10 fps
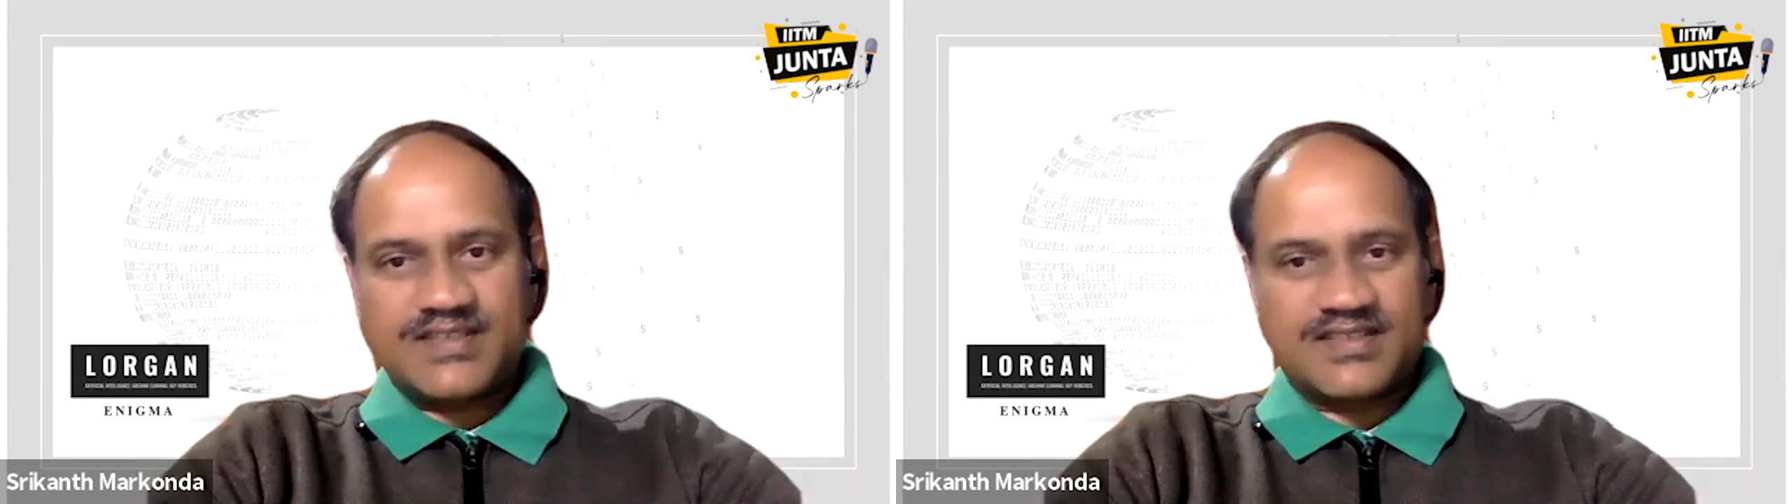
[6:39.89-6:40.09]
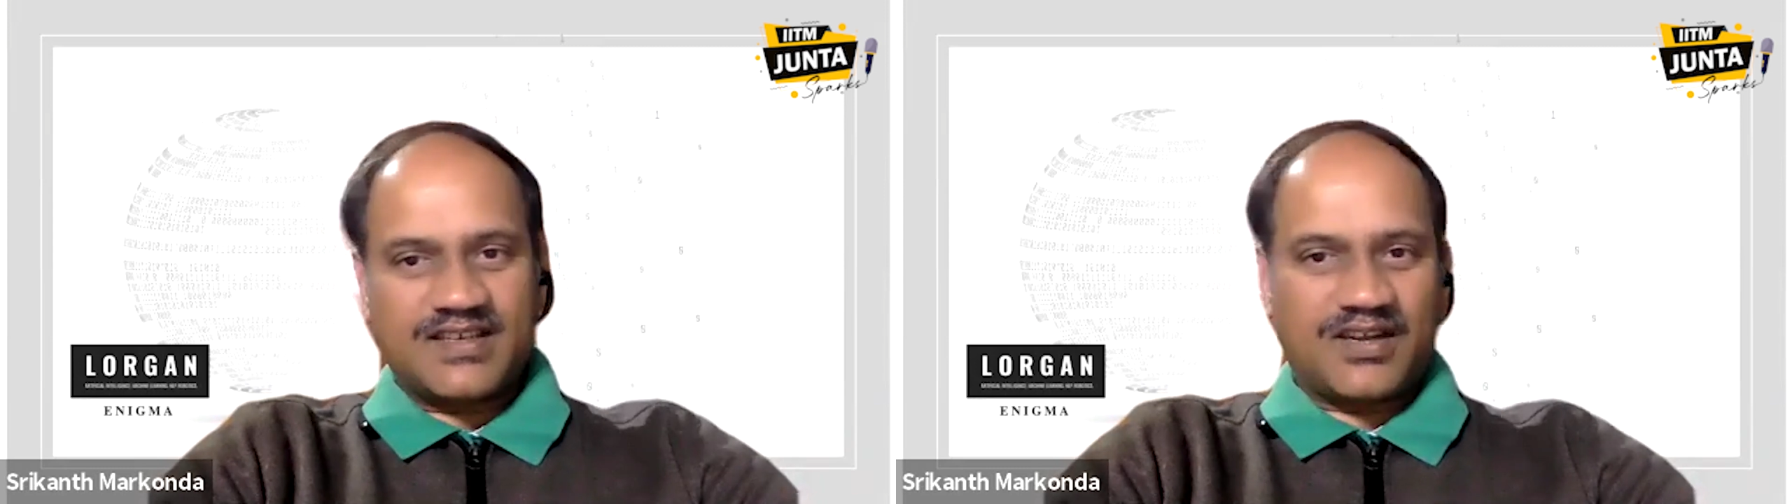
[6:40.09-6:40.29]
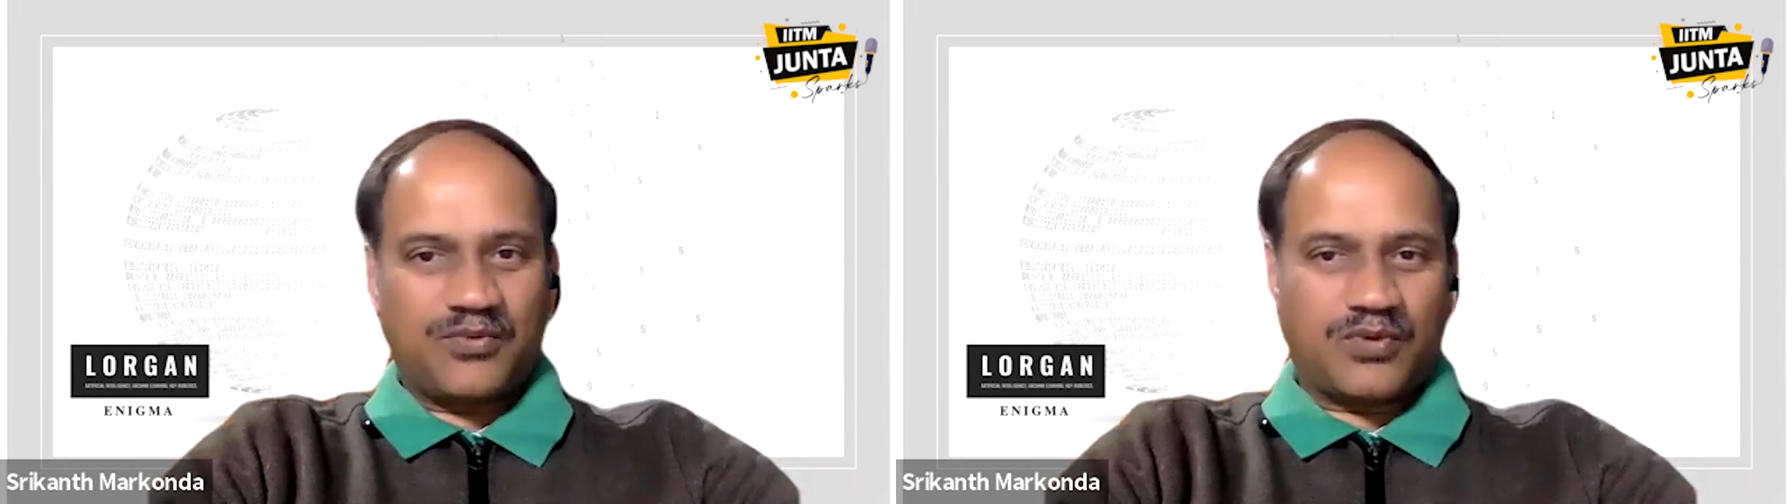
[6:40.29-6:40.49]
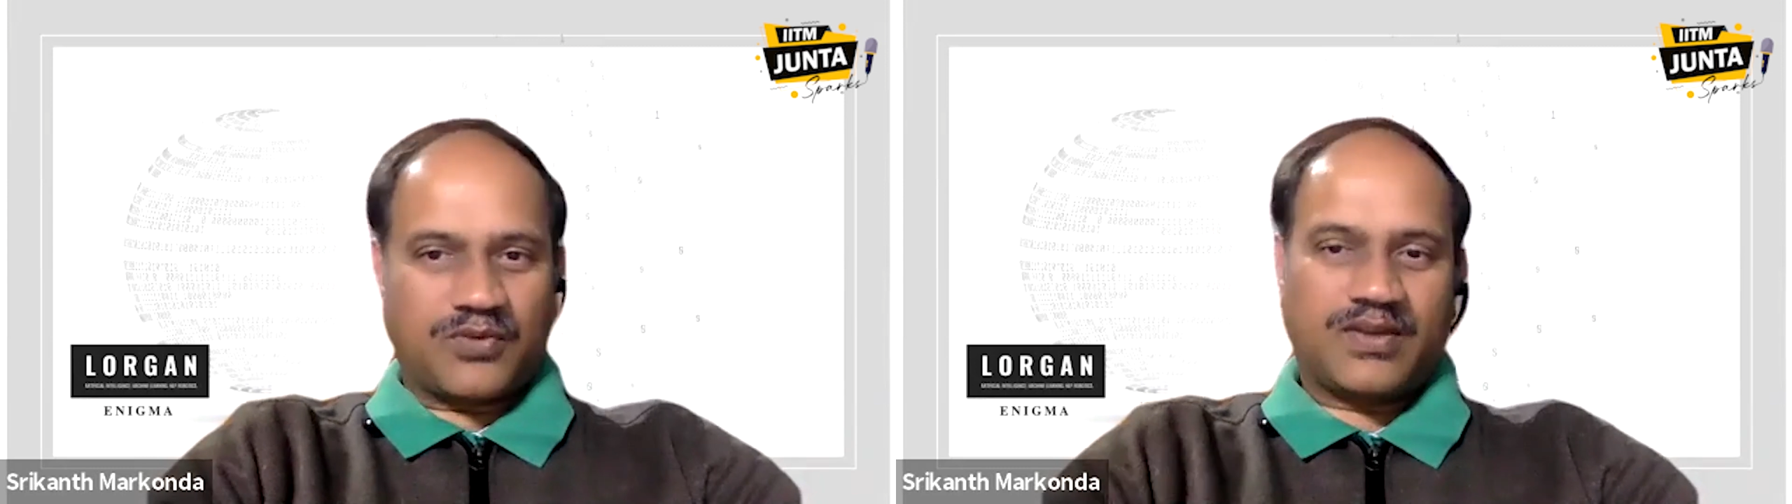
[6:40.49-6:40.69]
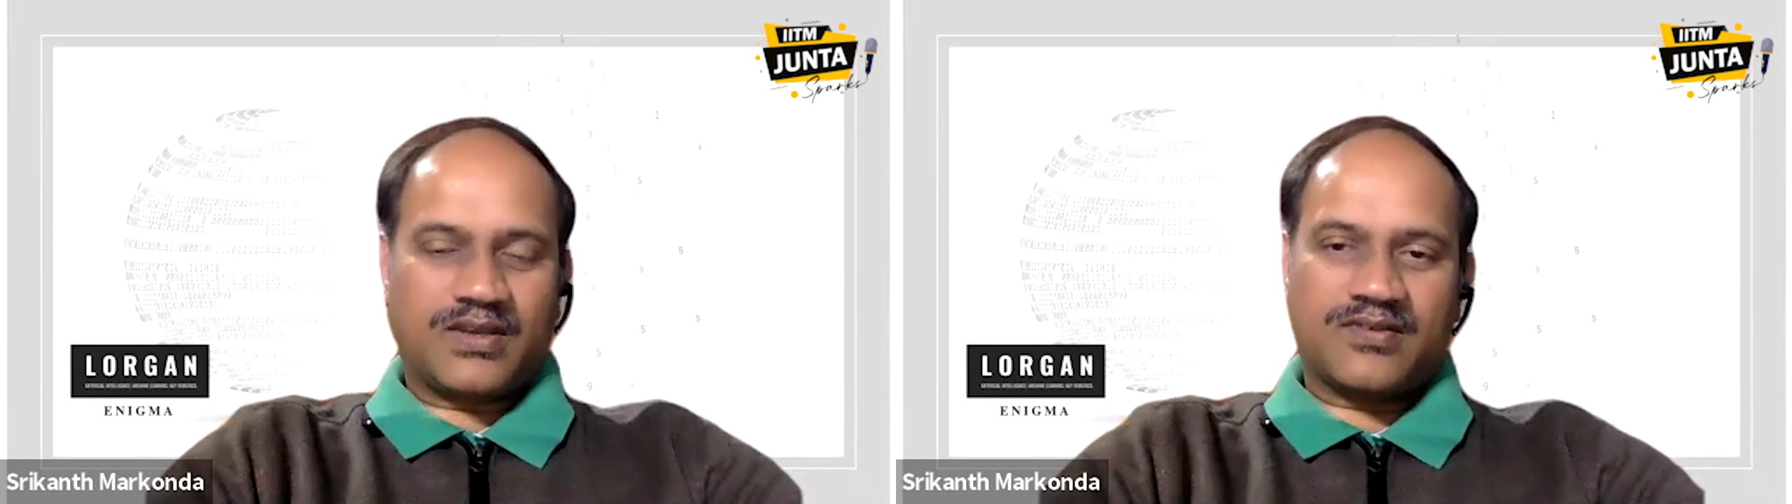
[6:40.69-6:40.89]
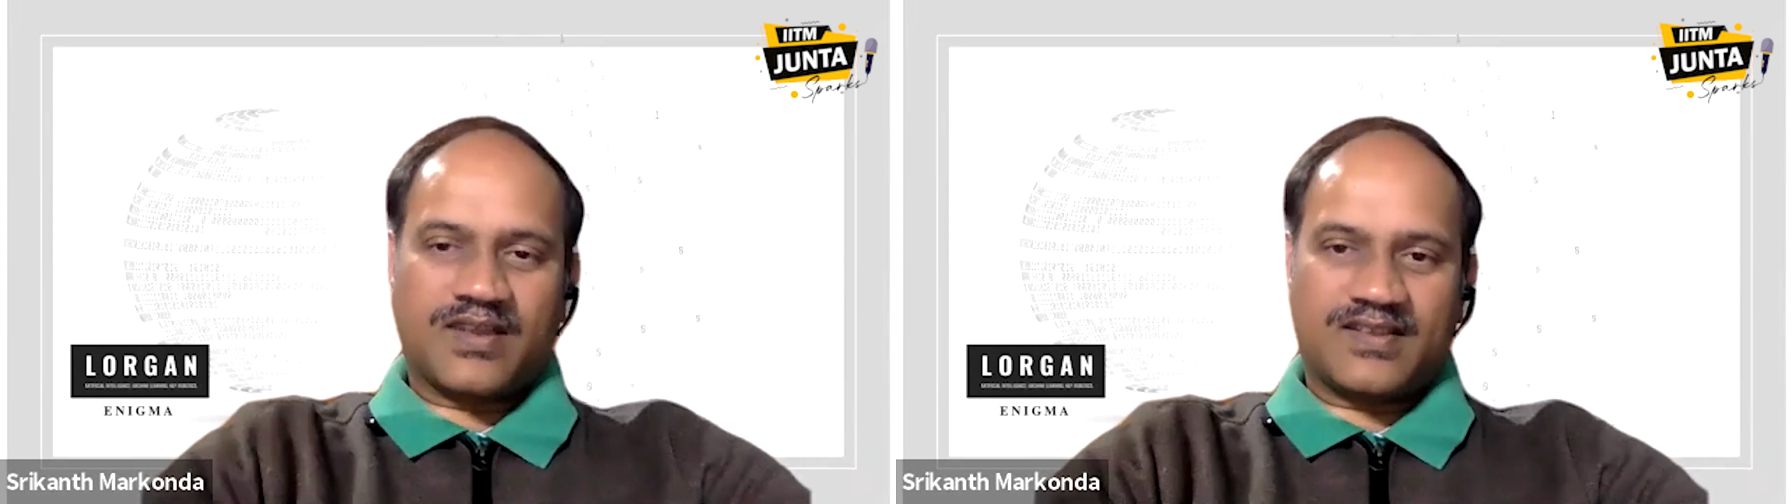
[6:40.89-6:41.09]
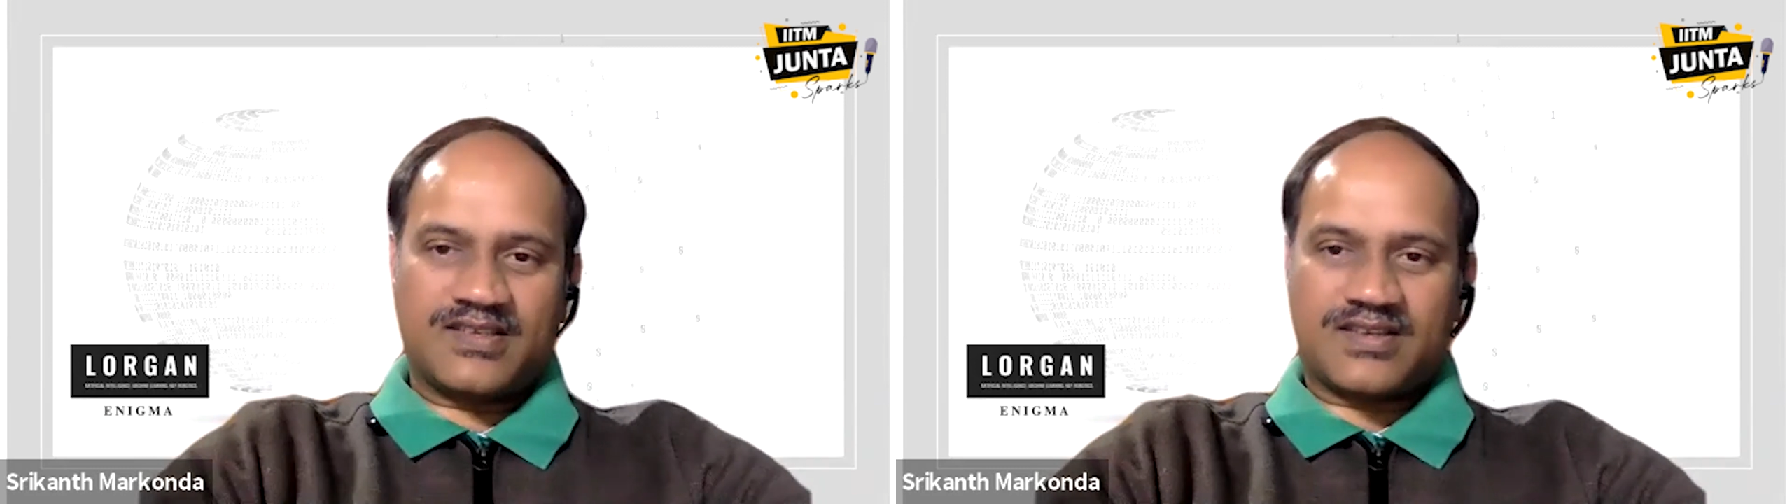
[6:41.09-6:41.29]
That's exactly what we took as